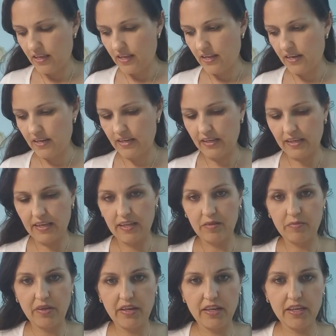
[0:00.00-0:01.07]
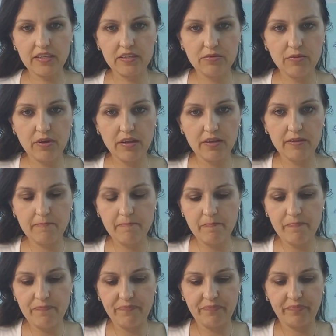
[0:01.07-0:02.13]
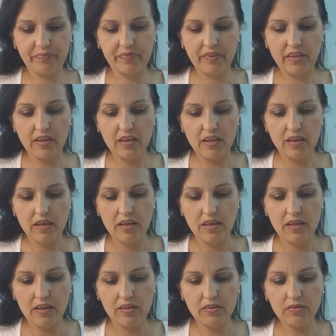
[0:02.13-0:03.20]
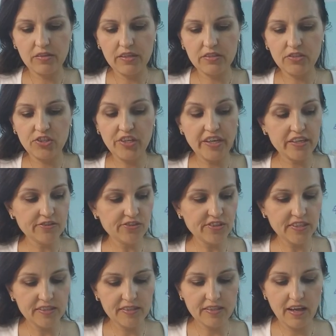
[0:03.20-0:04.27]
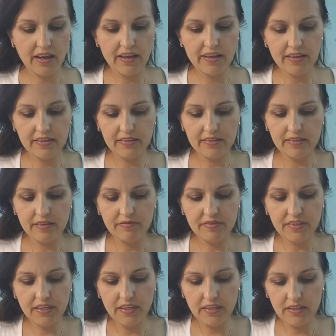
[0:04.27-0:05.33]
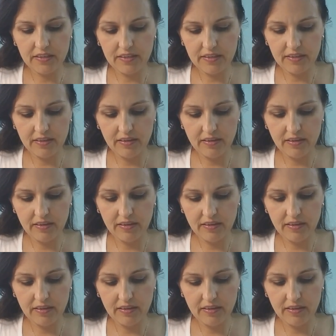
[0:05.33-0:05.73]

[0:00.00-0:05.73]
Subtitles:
And then I get my next one, and you can change the size of these.